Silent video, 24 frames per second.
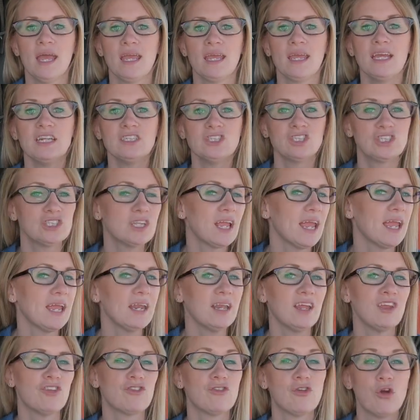each
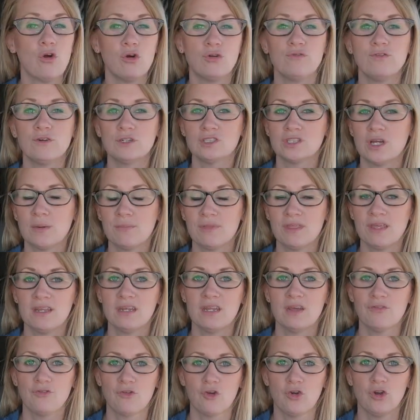state is known for something
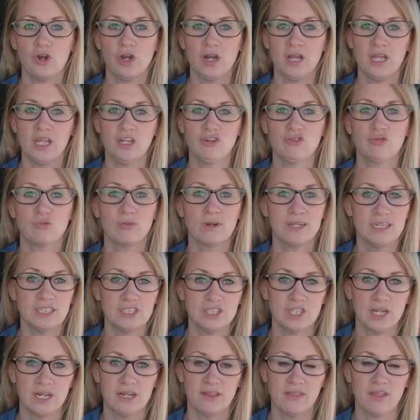different and each
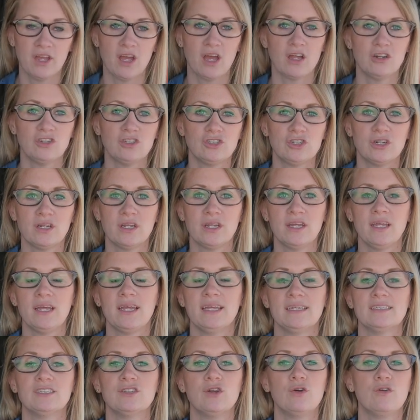region in the country
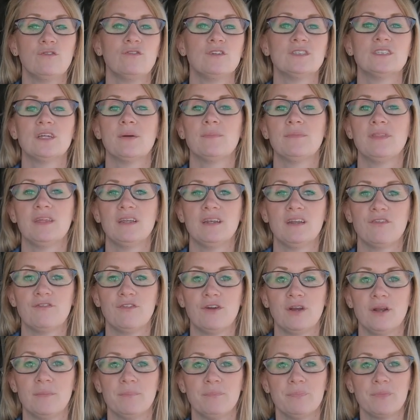is known for something
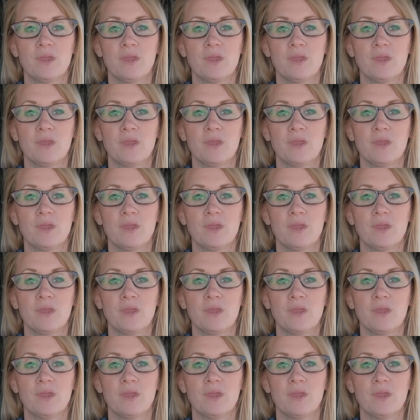different.